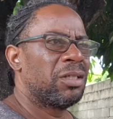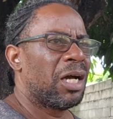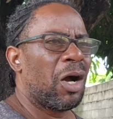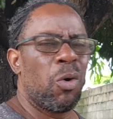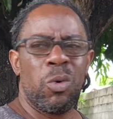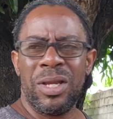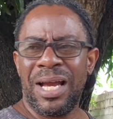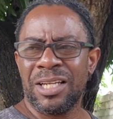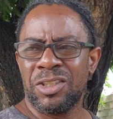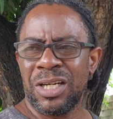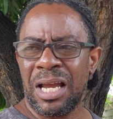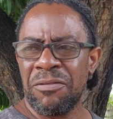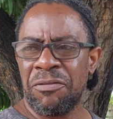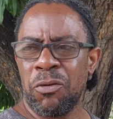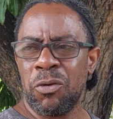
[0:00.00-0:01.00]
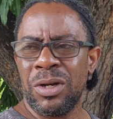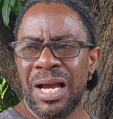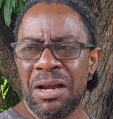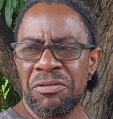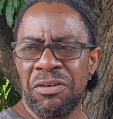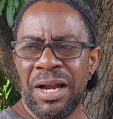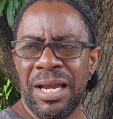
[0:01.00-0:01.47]
How we are try to fool
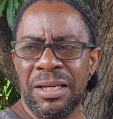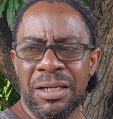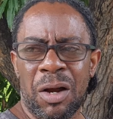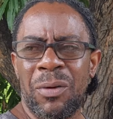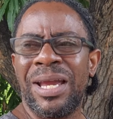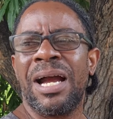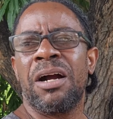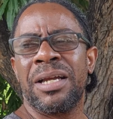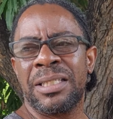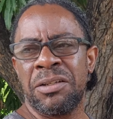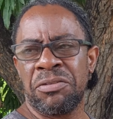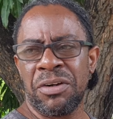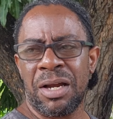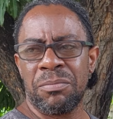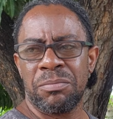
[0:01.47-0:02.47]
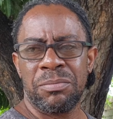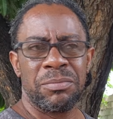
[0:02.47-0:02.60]
life right now? Where y'all get it from?